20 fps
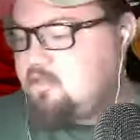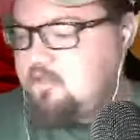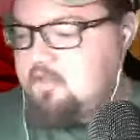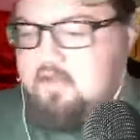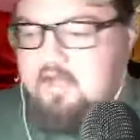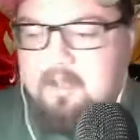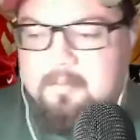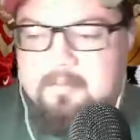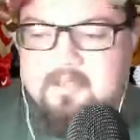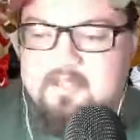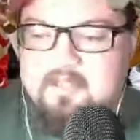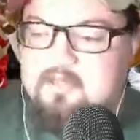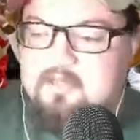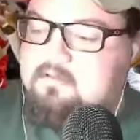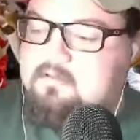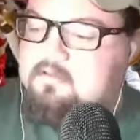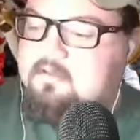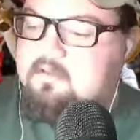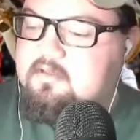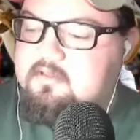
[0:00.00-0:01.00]
I mean,
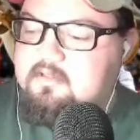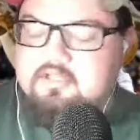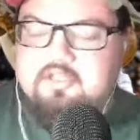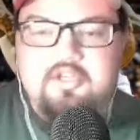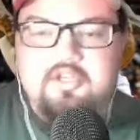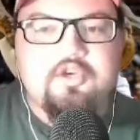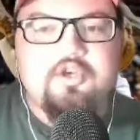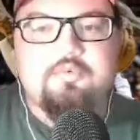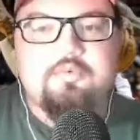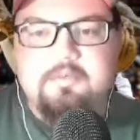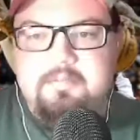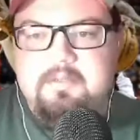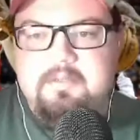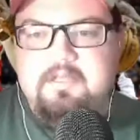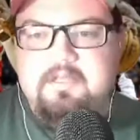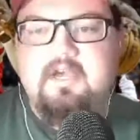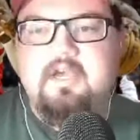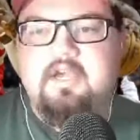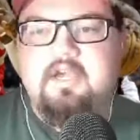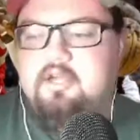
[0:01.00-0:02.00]
the dude would be a
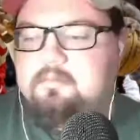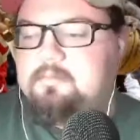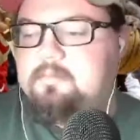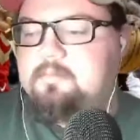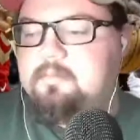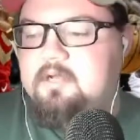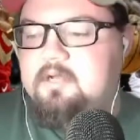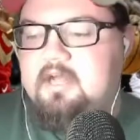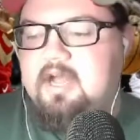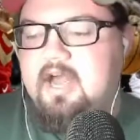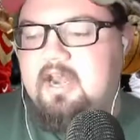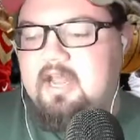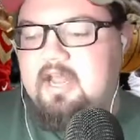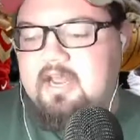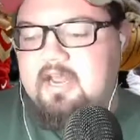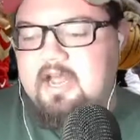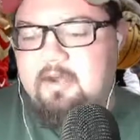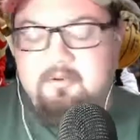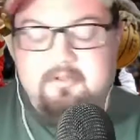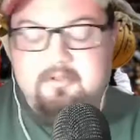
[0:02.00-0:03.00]
good guy to hang
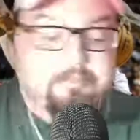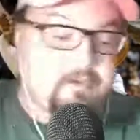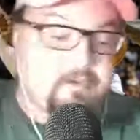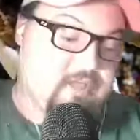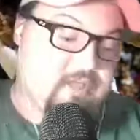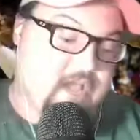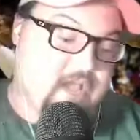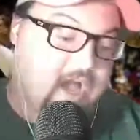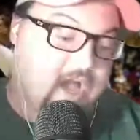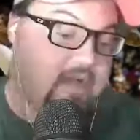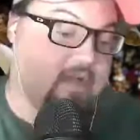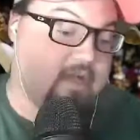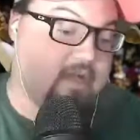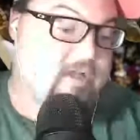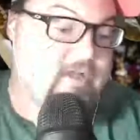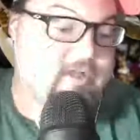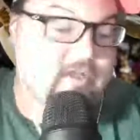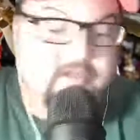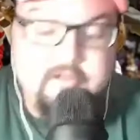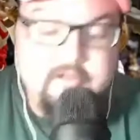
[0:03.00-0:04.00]
out with. But yeah,
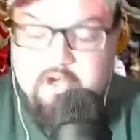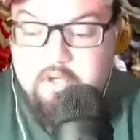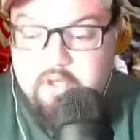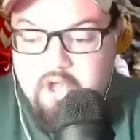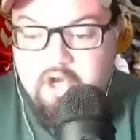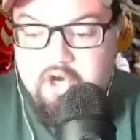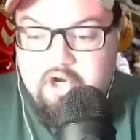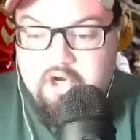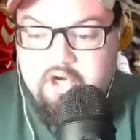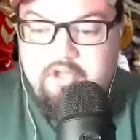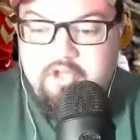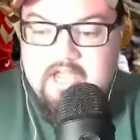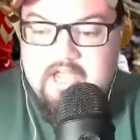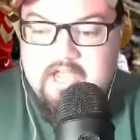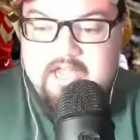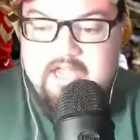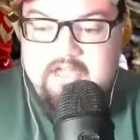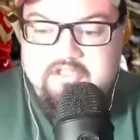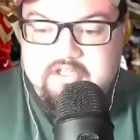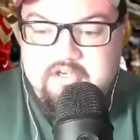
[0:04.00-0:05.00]
no longer on the
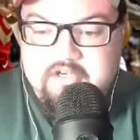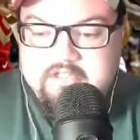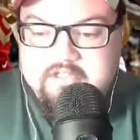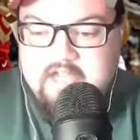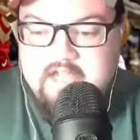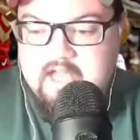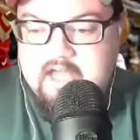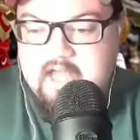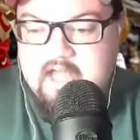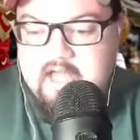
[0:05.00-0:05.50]
Astros. That,